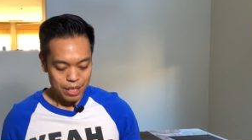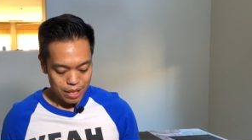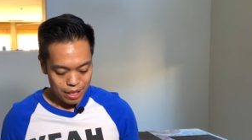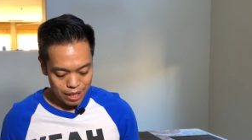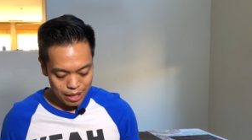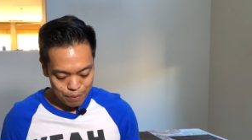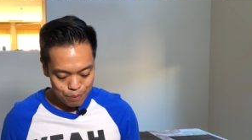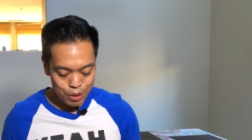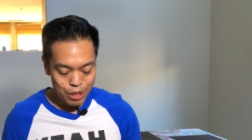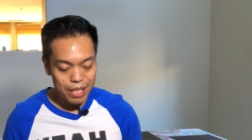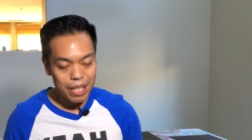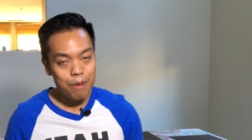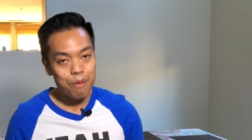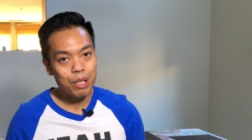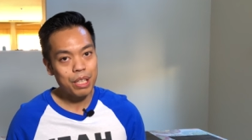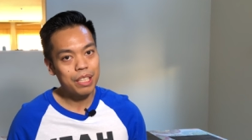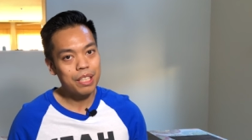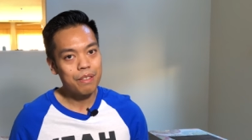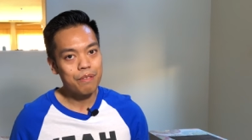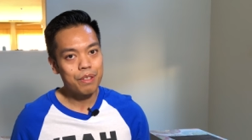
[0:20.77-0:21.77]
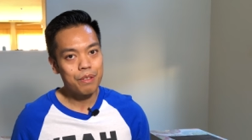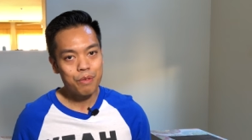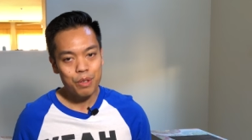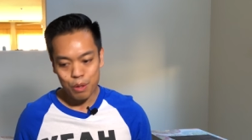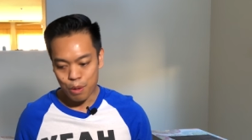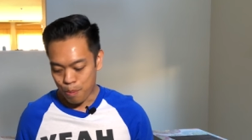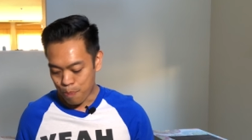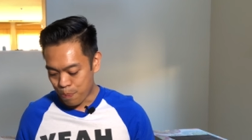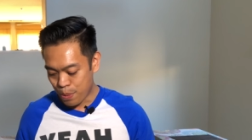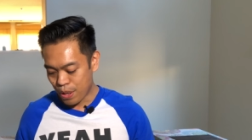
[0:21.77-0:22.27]
Um, today we're going to review
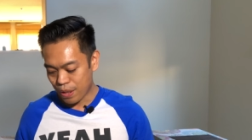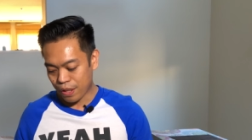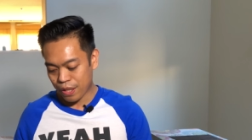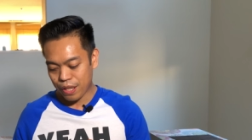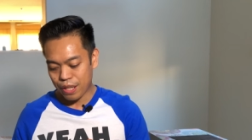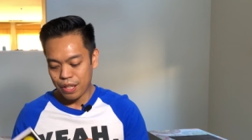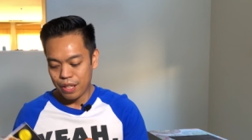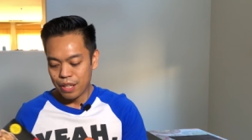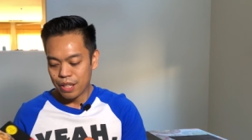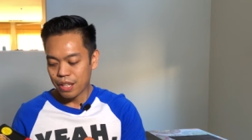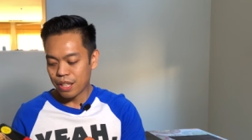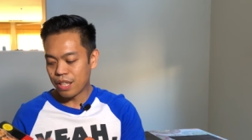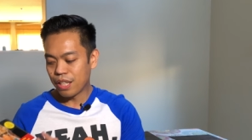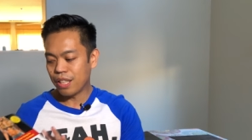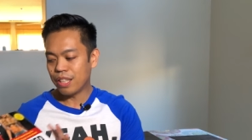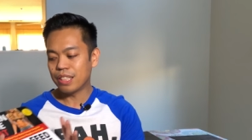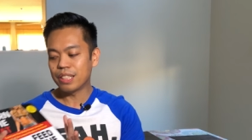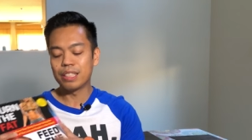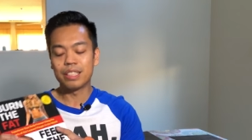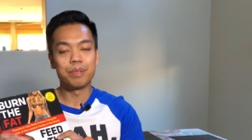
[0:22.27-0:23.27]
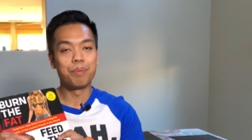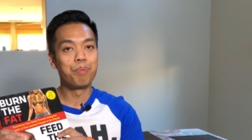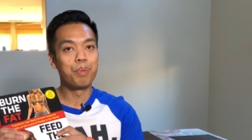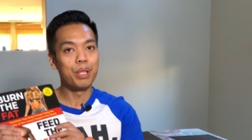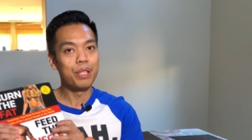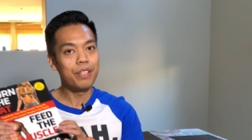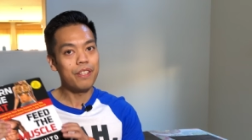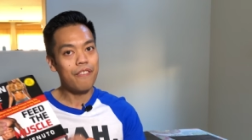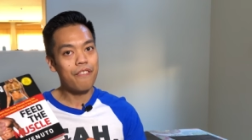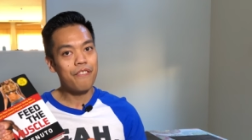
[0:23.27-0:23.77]
a book called
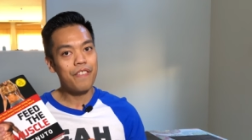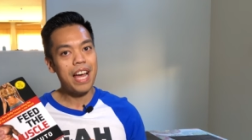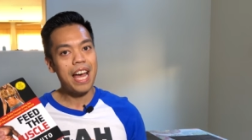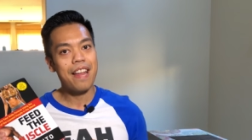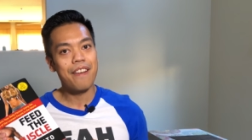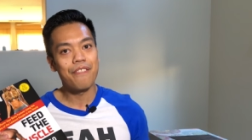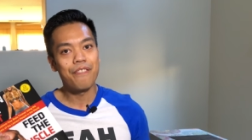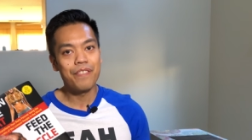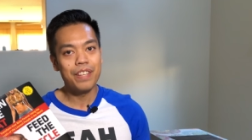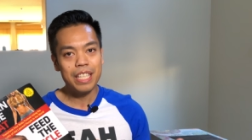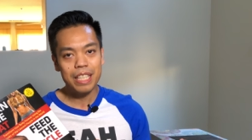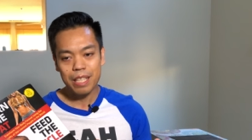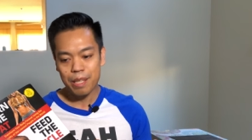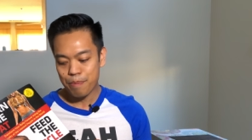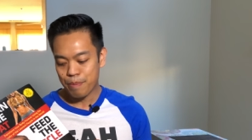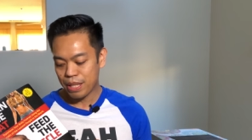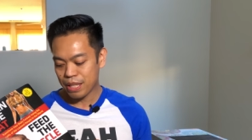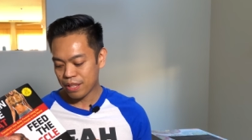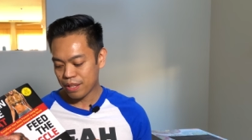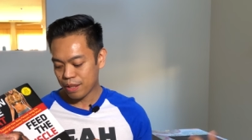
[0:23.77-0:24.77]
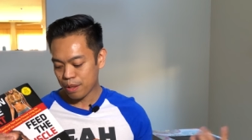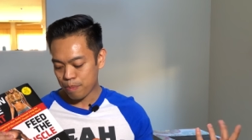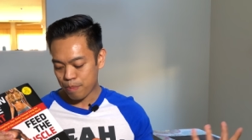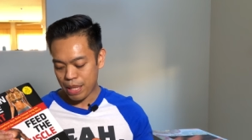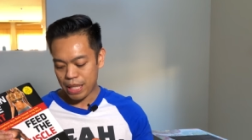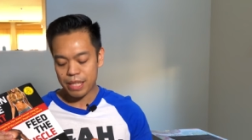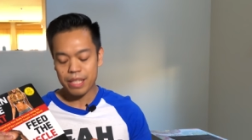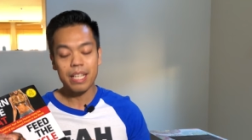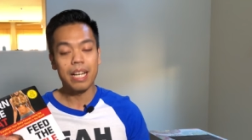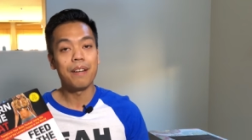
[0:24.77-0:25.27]
Burn the Fat, Feed the Muscle
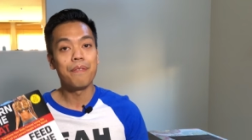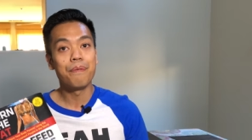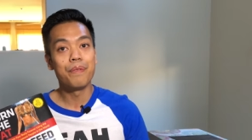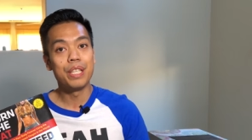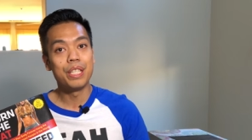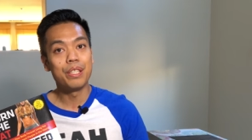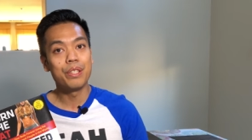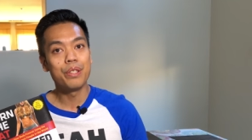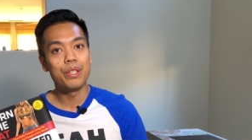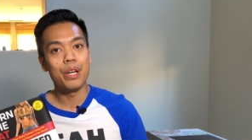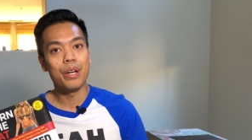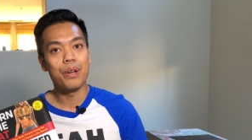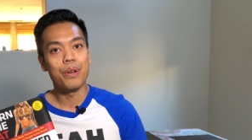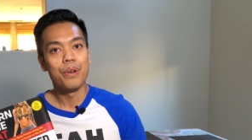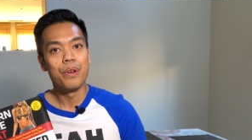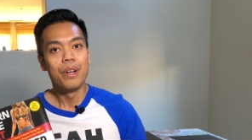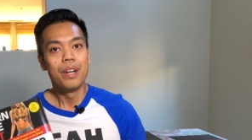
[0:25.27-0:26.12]
by Tom Venuto.